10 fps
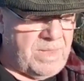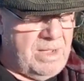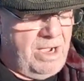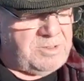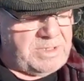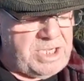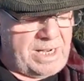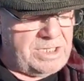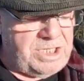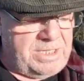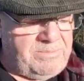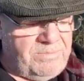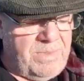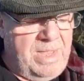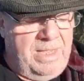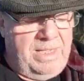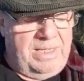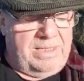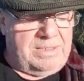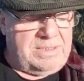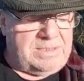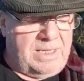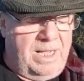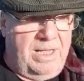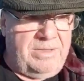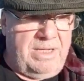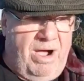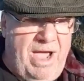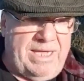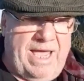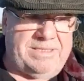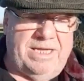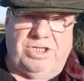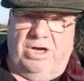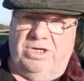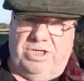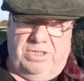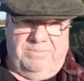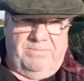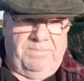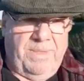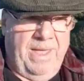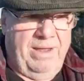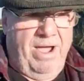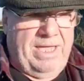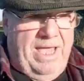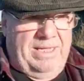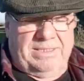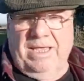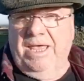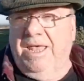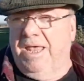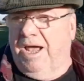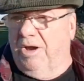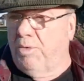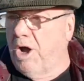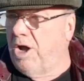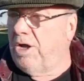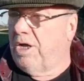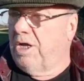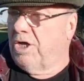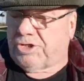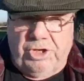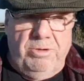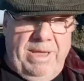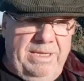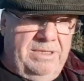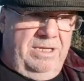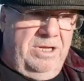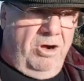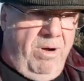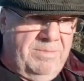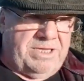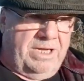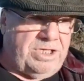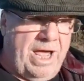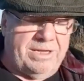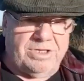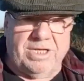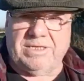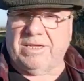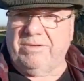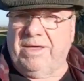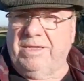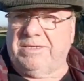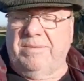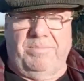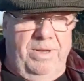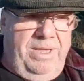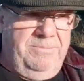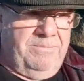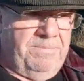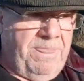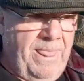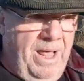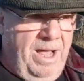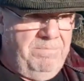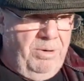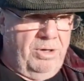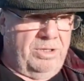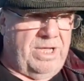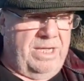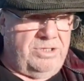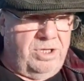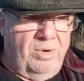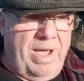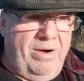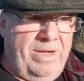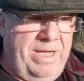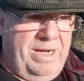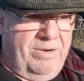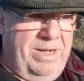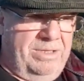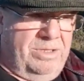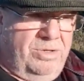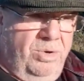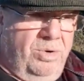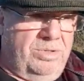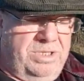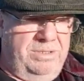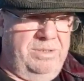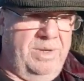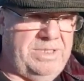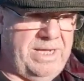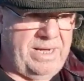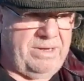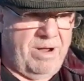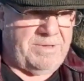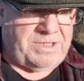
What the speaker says: I should be challenging, is the IGAS injunction. And IGAS were assuming that no one was going to challenge this, so they had simply booked a 2-hour hearing at the court to get it rubber